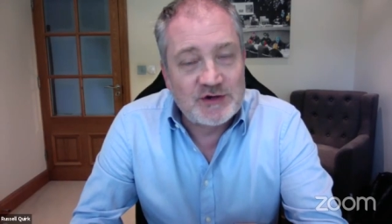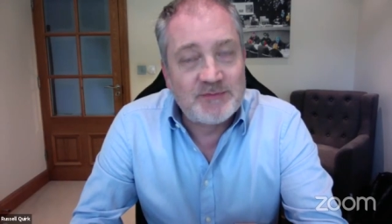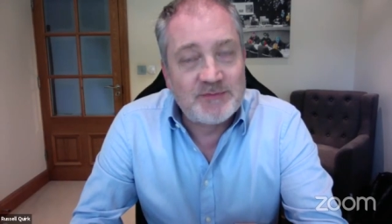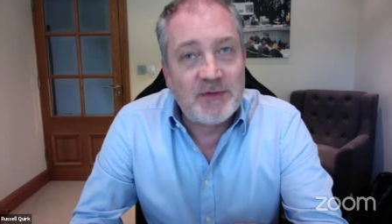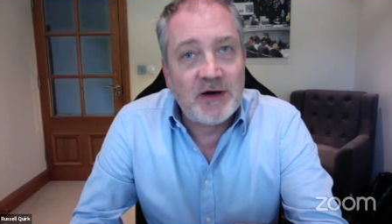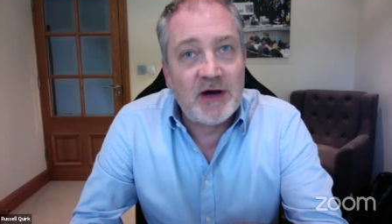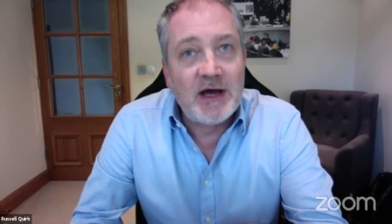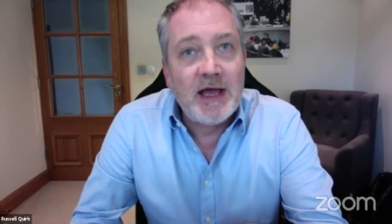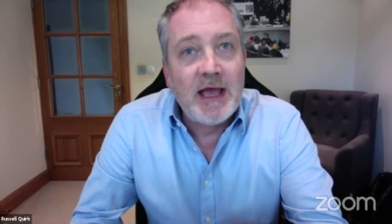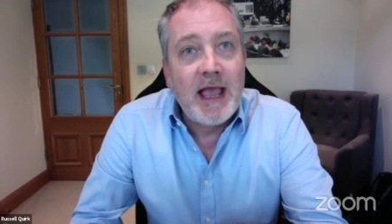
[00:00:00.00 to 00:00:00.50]

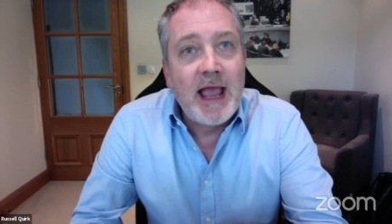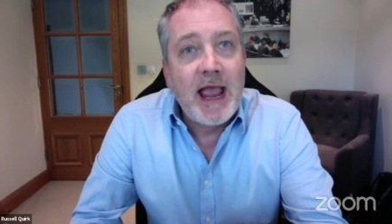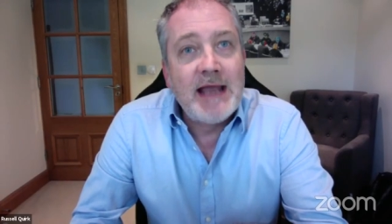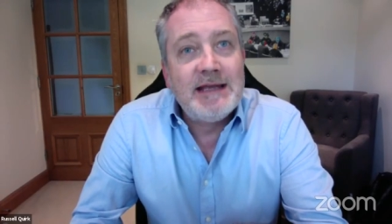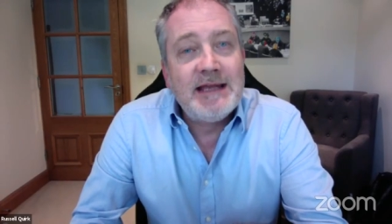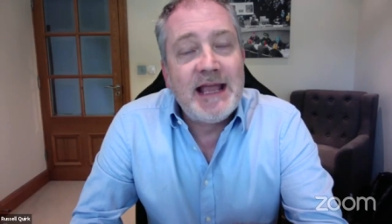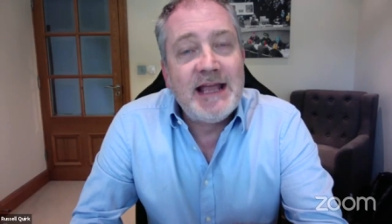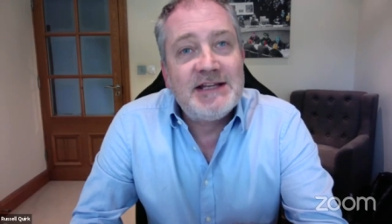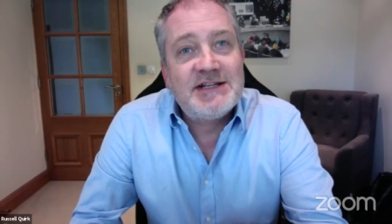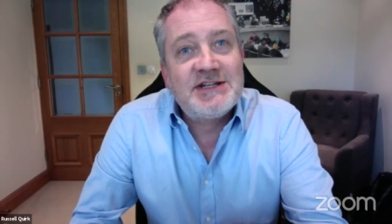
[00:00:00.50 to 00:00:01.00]
but
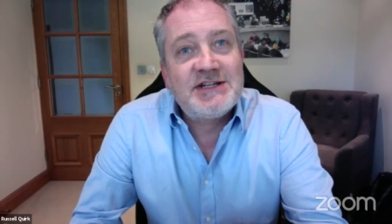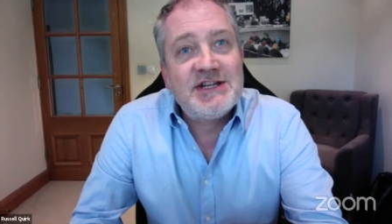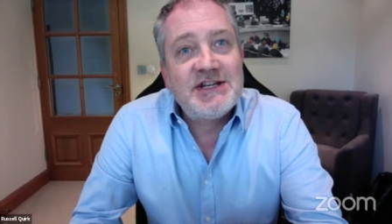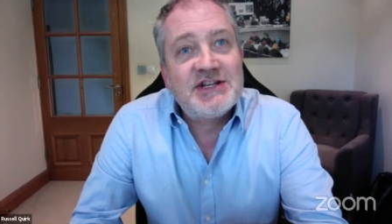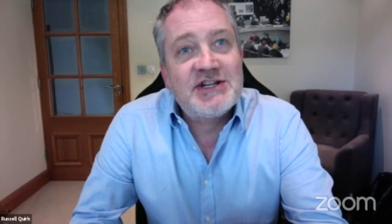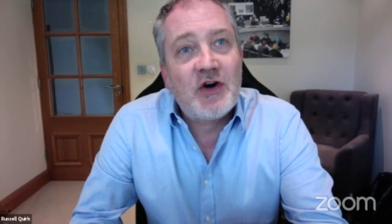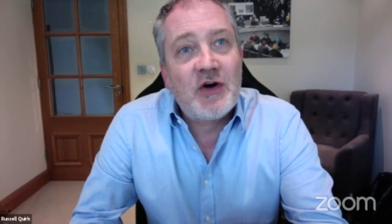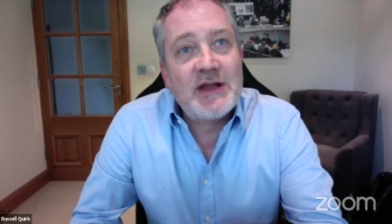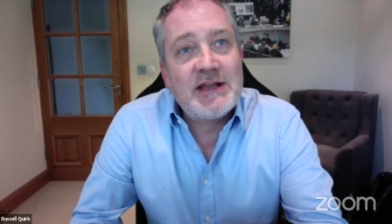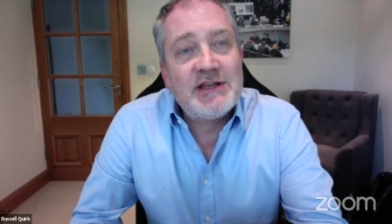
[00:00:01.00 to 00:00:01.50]
it's
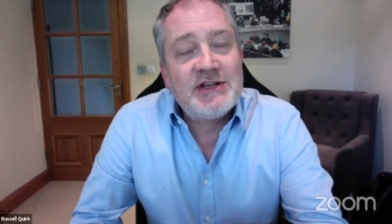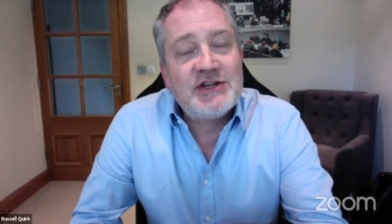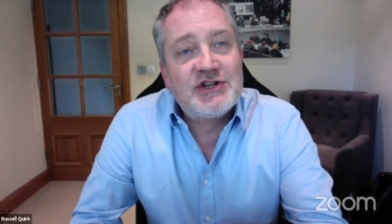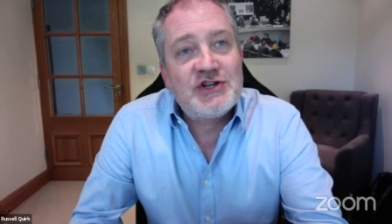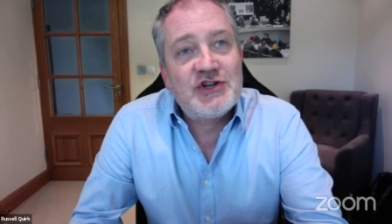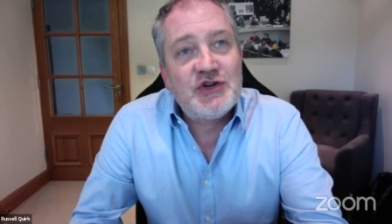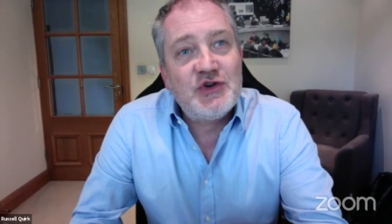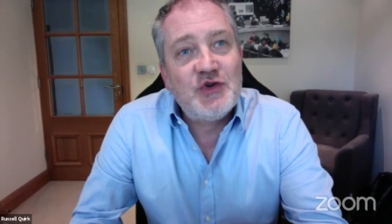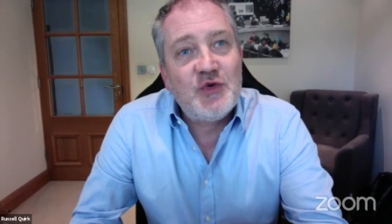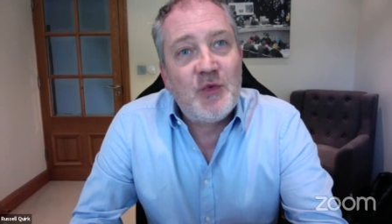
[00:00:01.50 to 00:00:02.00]
designed
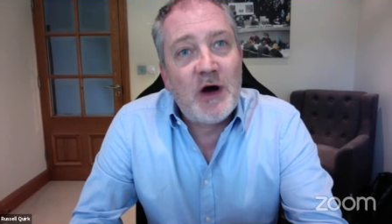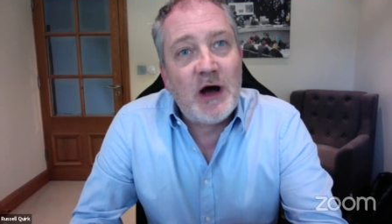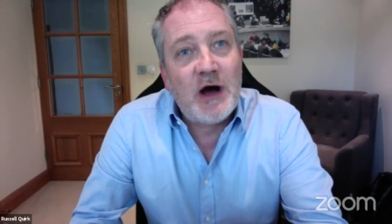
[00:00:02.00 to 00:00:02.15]
to